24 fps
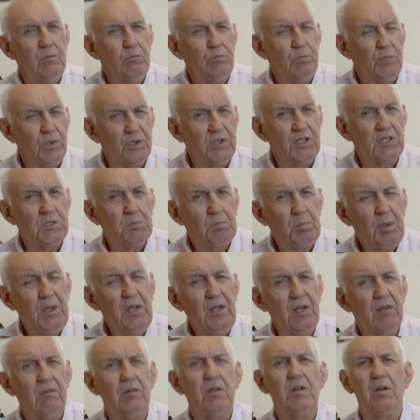modest
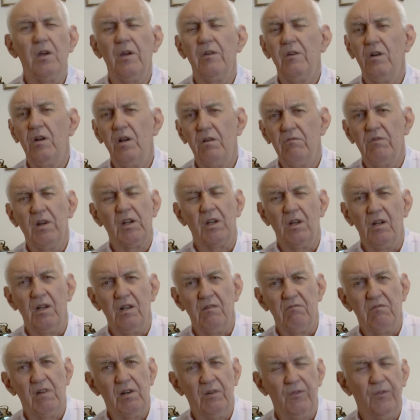power. I, I
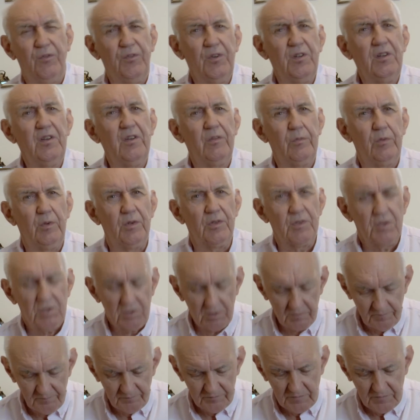regularly run 5 watts.